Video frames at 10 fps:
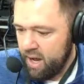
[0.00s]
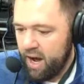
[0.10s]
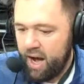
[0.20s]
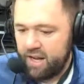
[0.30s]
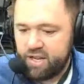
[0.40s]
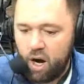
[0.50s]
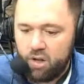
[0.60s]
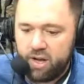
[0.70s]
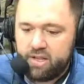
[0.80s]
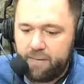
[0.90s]

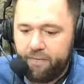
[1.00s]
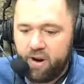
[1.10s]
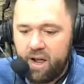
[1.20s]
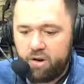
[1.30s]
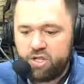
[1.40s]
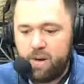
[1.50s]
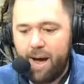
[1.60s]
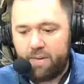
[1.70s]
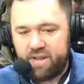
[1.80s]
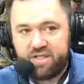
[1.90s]
Totally different energy
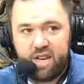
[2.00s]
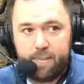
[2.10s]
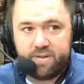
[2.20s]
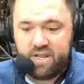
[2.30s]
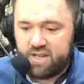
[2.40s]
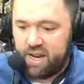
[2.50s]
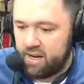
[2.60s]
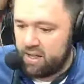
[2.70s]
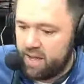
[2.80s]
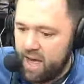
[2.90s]
about this team since
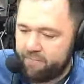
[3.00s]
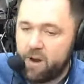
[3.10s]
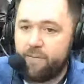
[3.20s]
Andy left.